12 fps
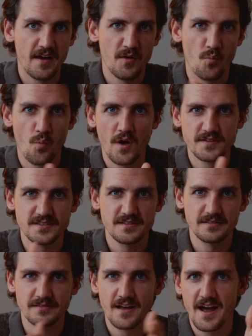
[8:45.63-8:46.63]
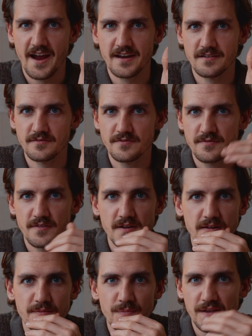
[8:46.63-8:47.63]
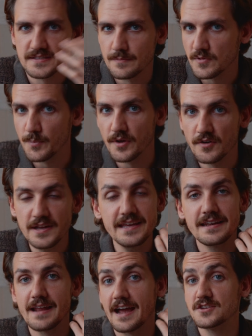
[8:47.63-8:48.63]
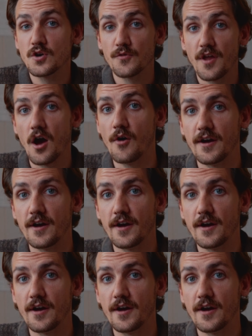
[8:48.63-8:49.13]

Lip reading: And what's the line of acceptability? And I don't know.